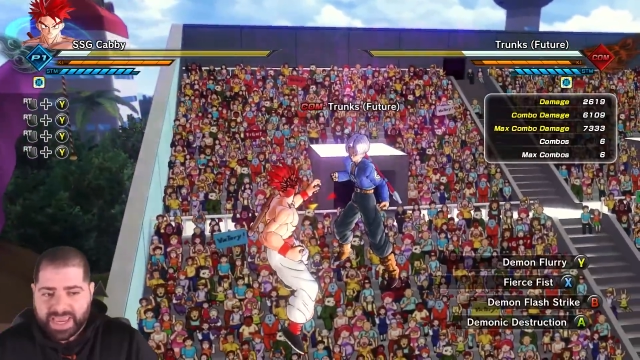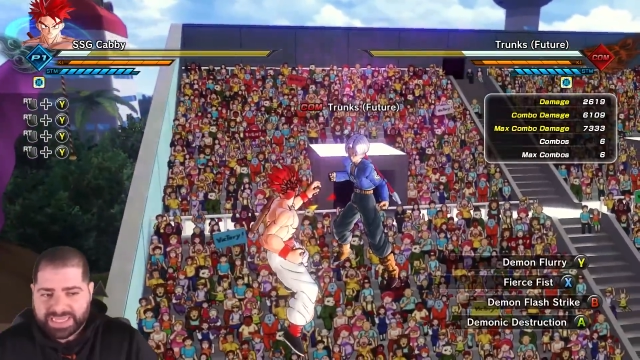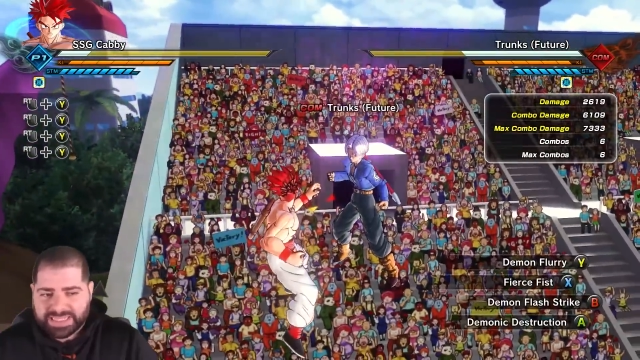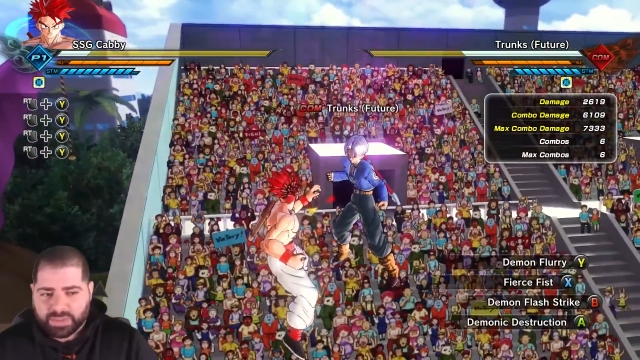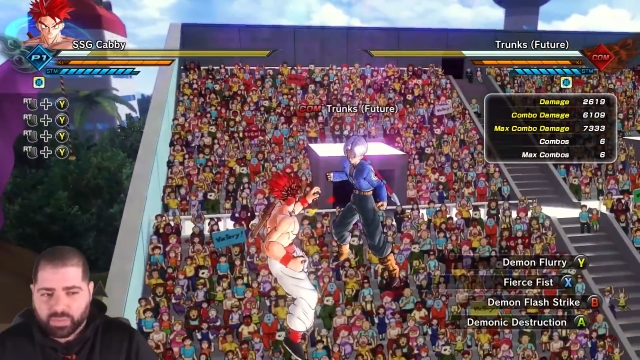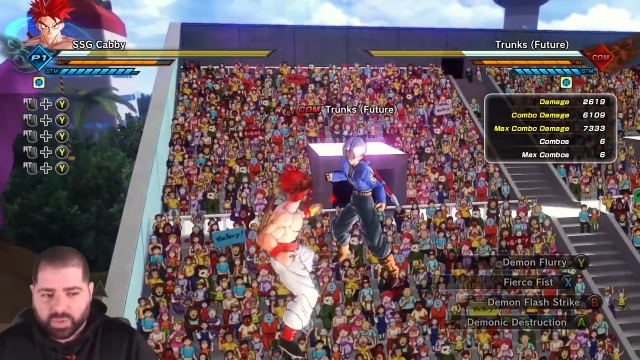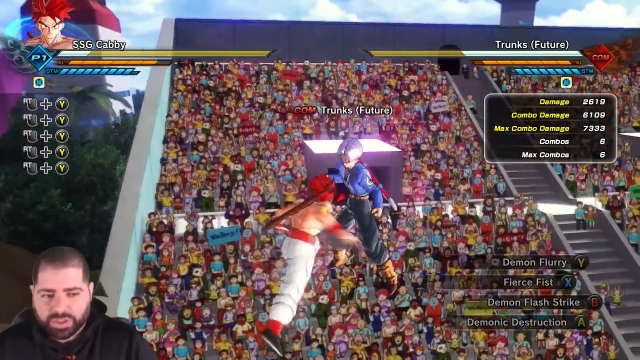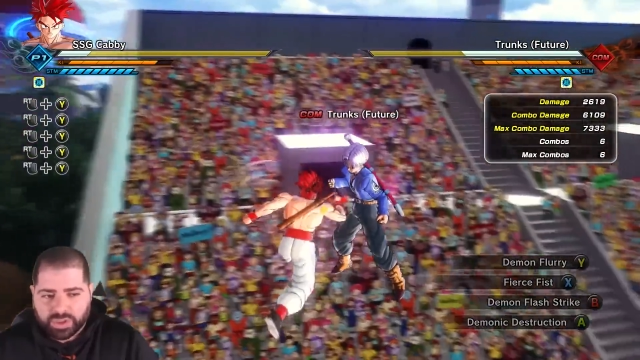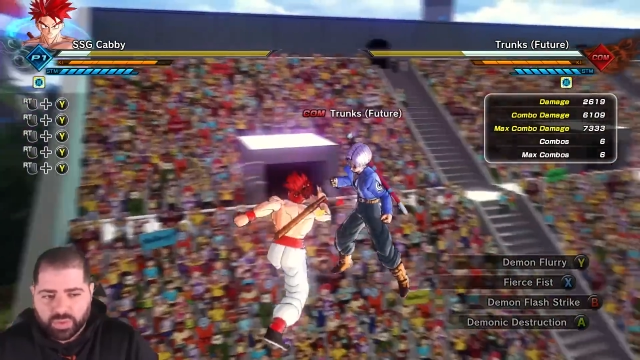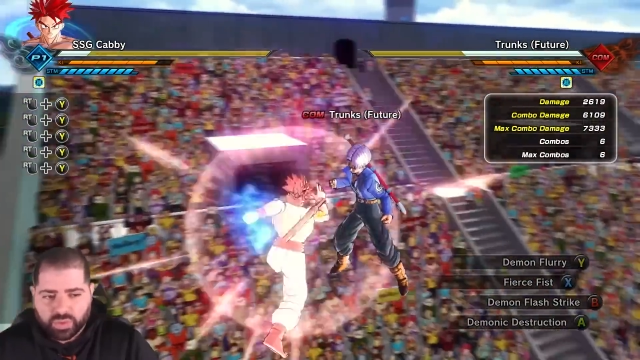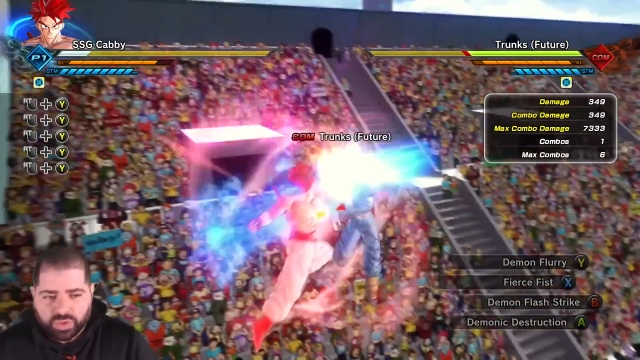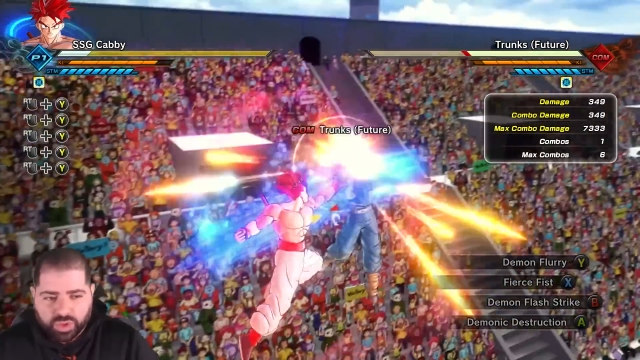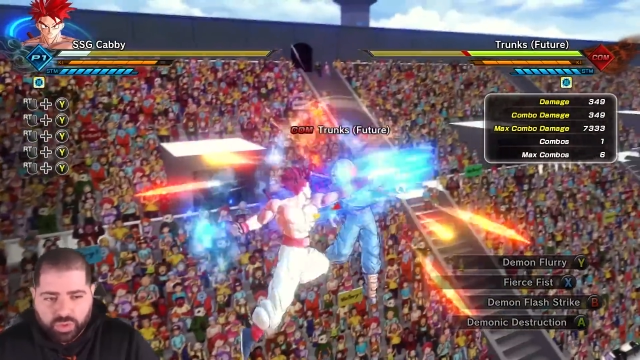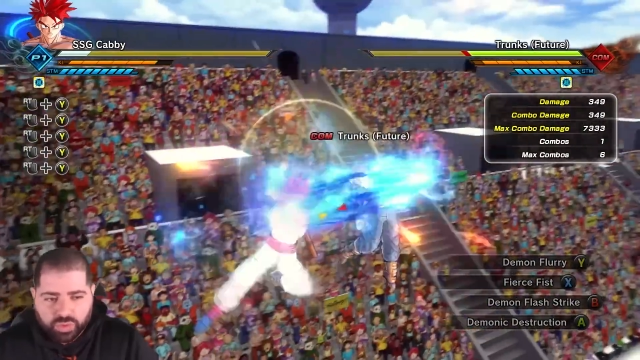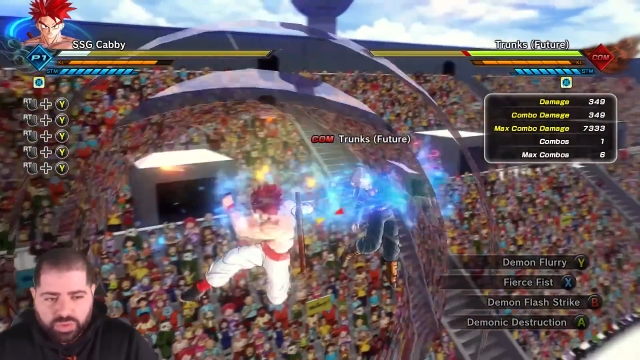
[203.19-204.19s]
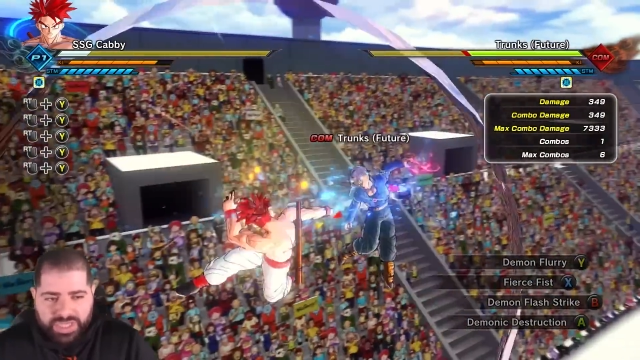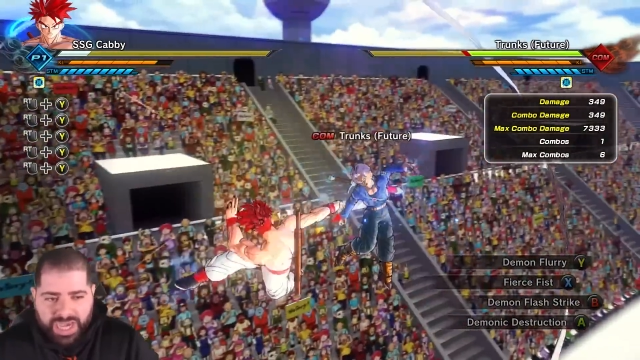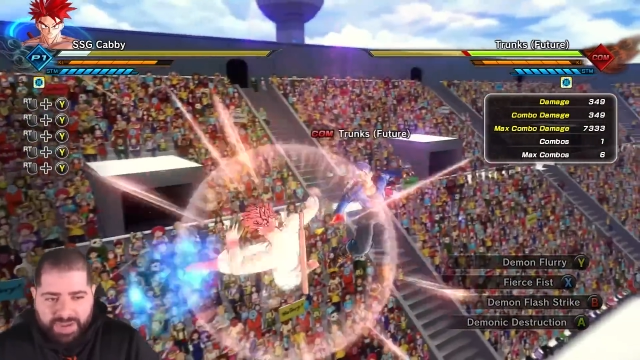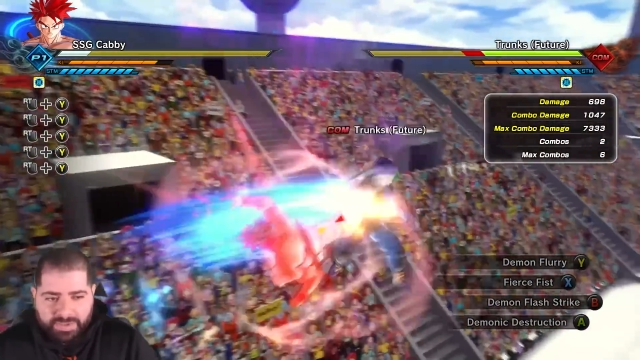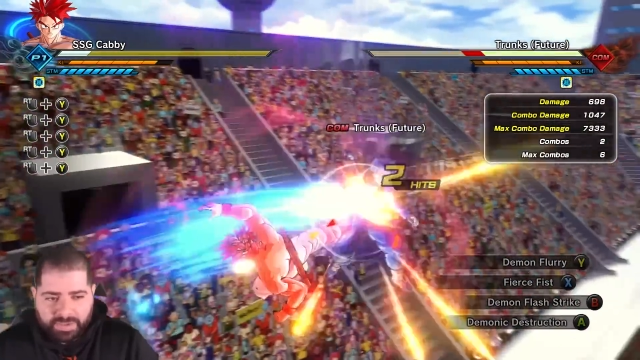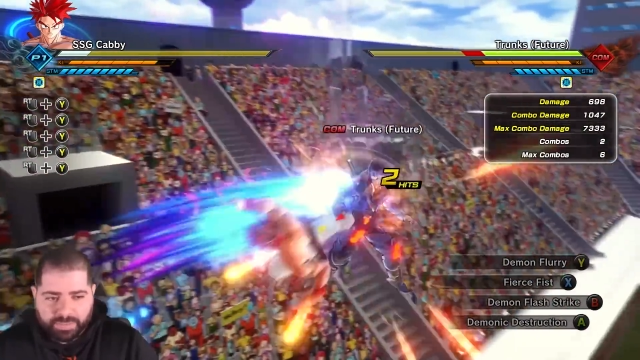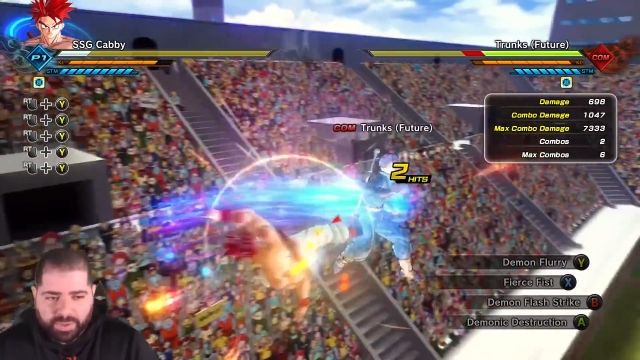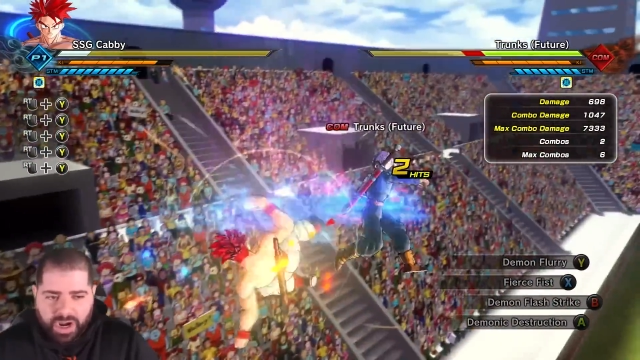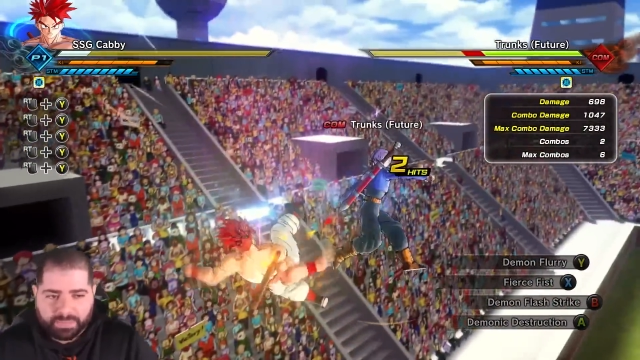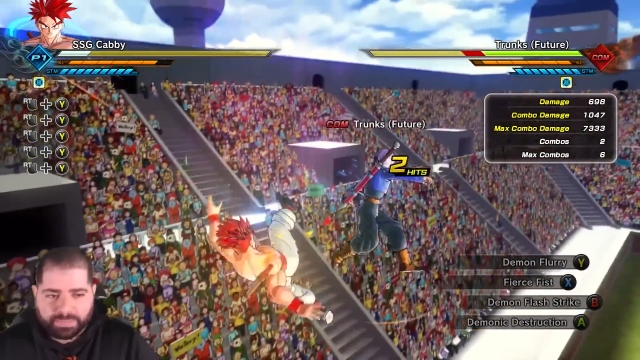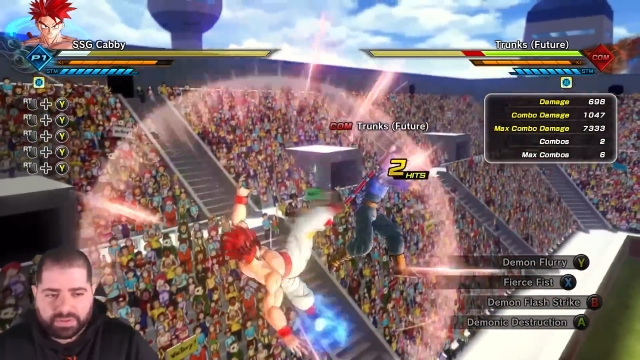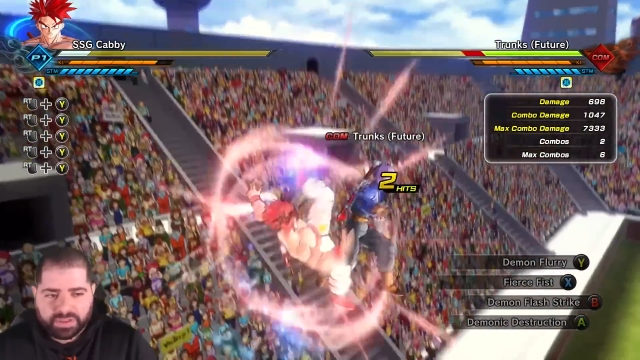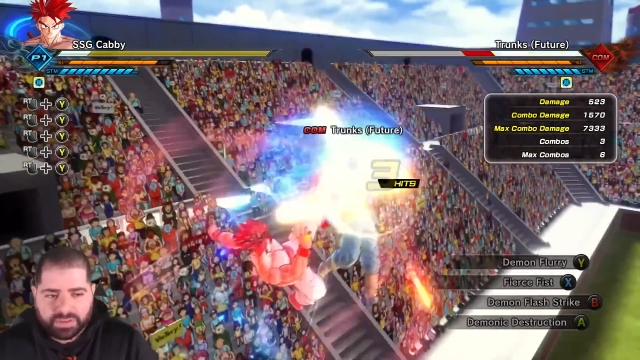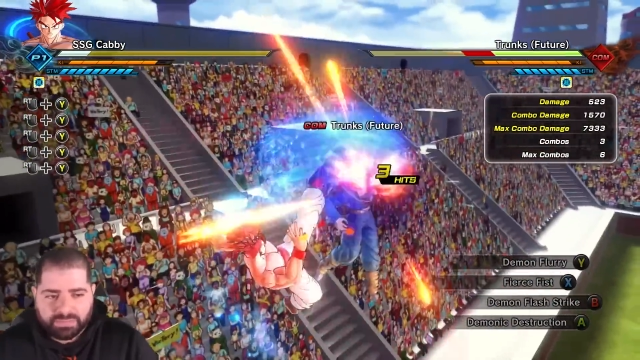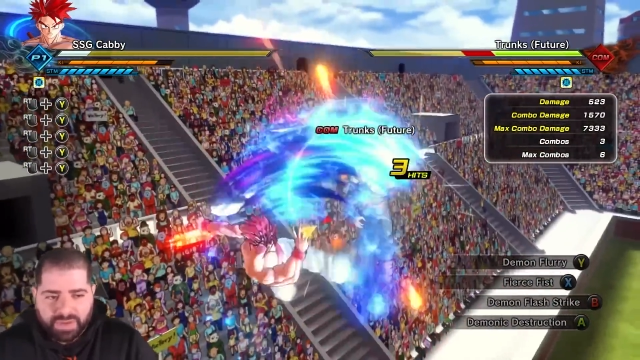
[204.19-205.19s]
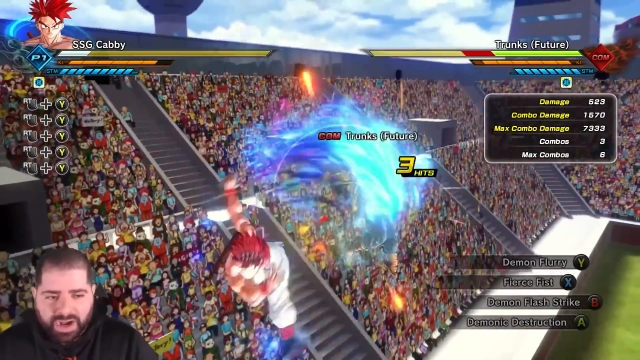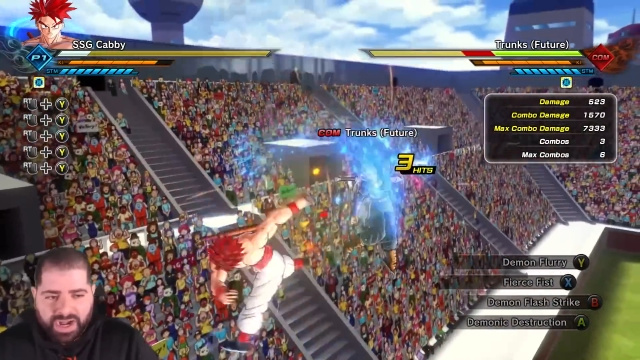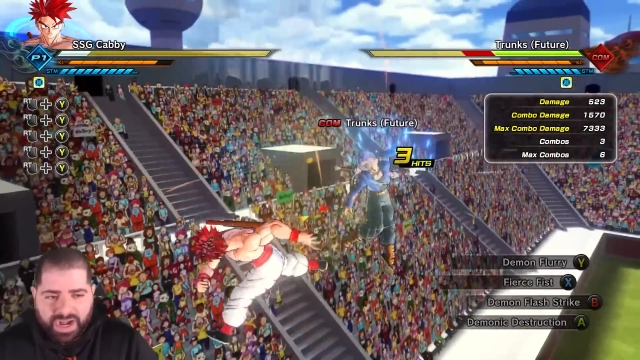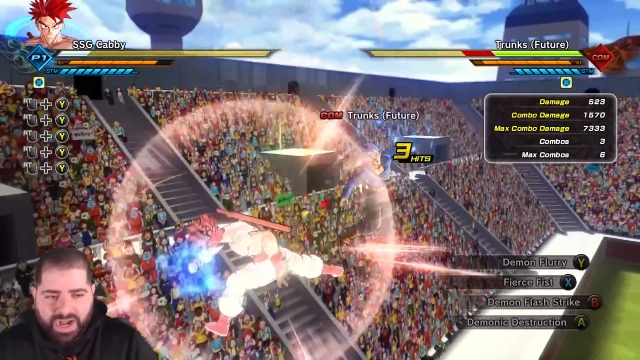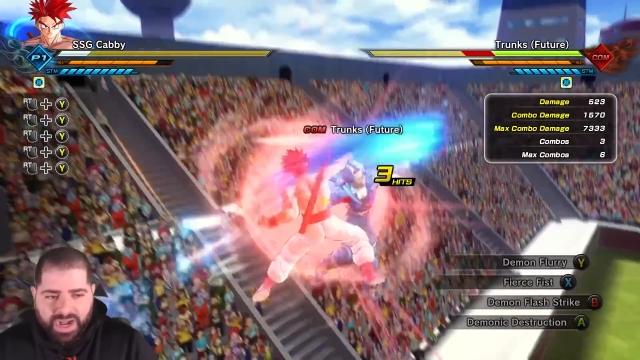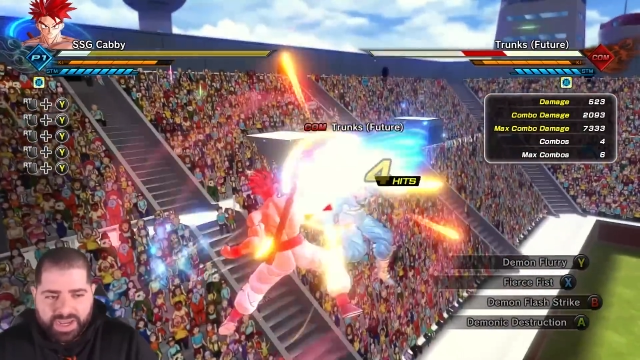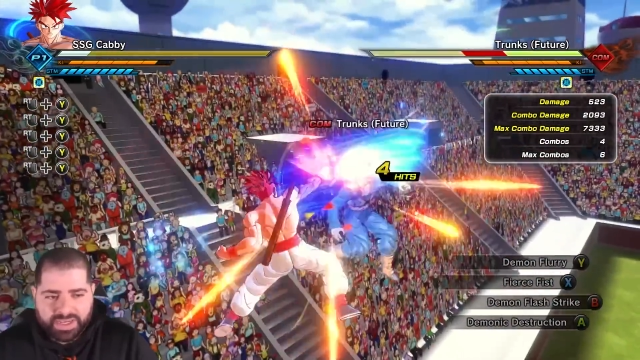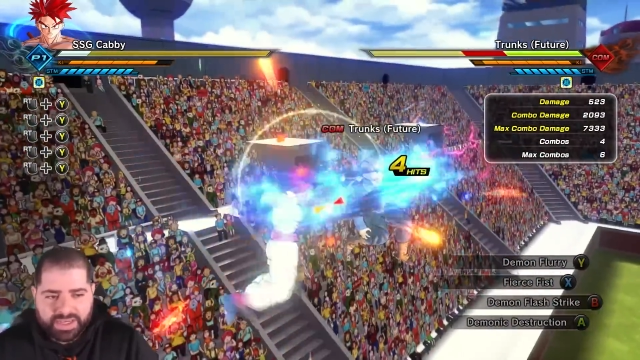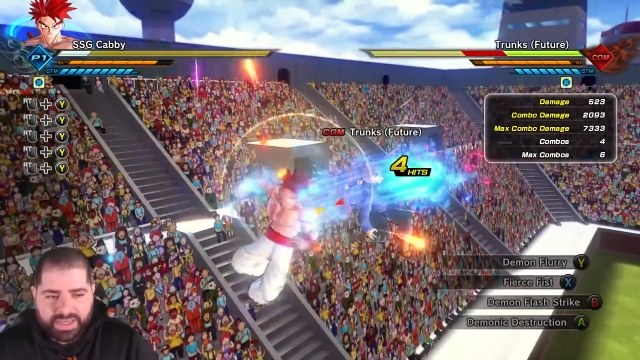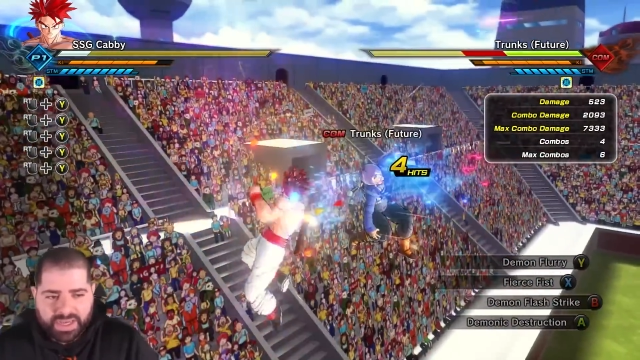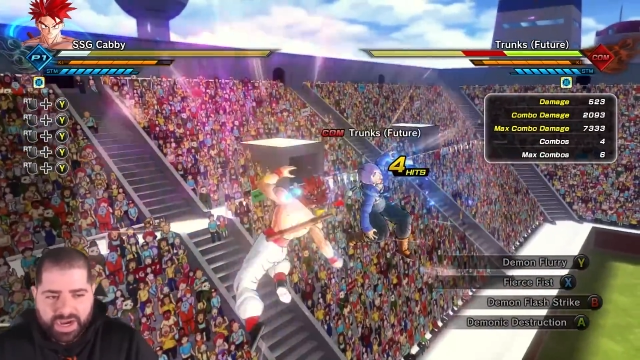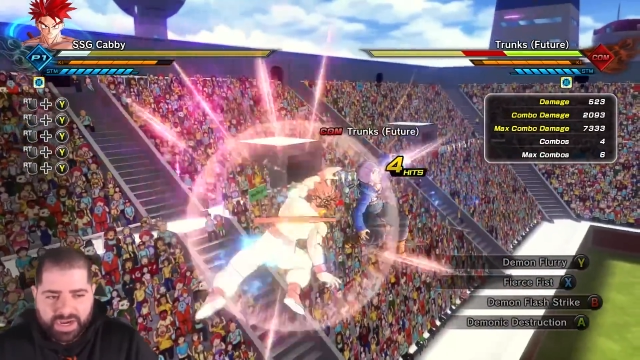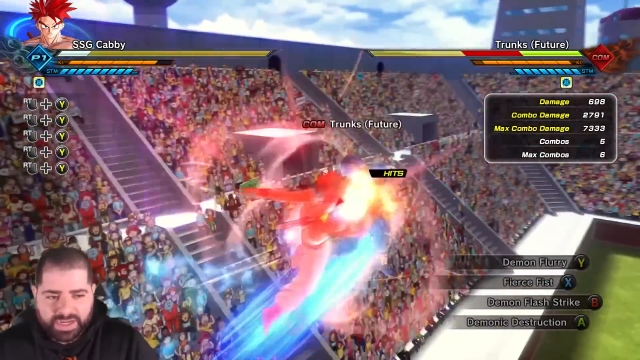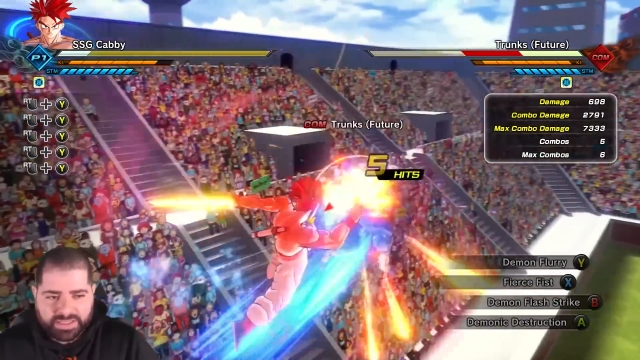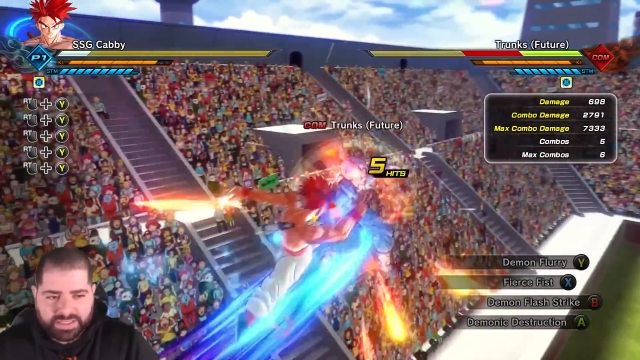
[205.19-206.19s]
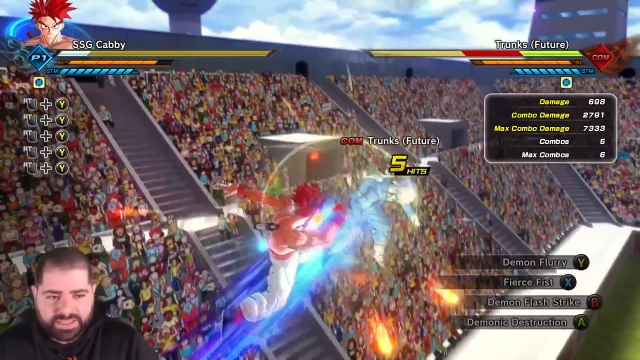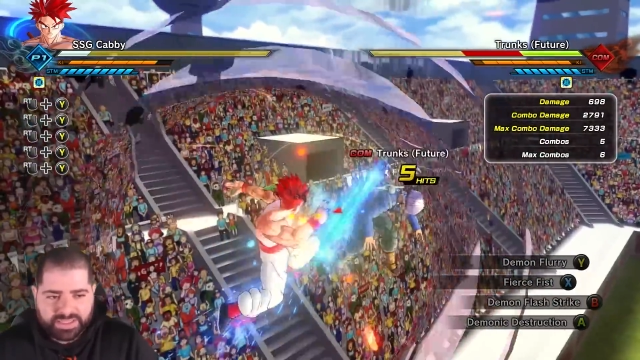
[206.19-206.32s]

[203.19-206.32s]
And then when you do time it properly, my god, the